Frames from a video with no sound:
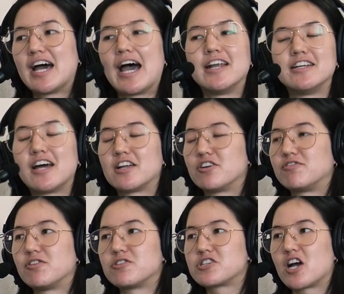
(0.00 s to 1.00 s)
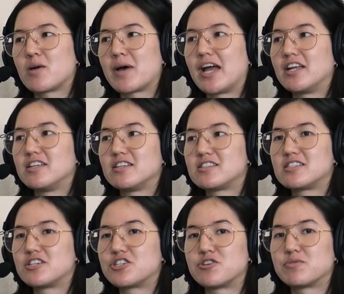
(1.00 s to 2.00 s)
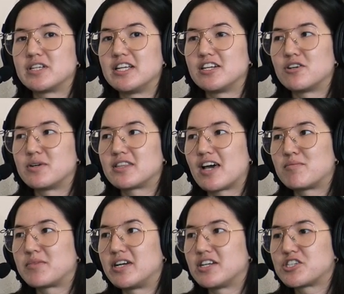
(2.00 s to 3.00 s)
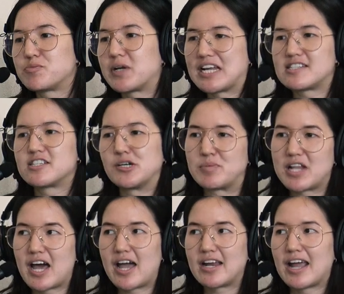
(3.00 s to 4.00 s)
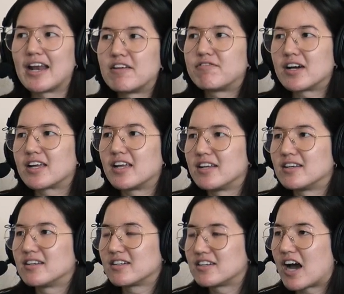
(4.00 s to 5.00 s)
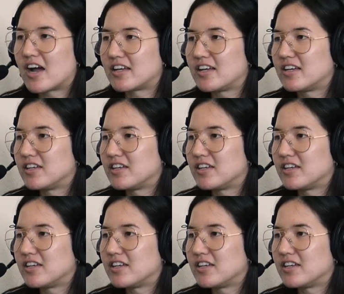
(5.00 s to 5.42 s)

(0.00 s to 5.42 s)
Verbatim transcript: I did not know Photoshop. I still don't really know it that much, but I still applied and I fucking got it.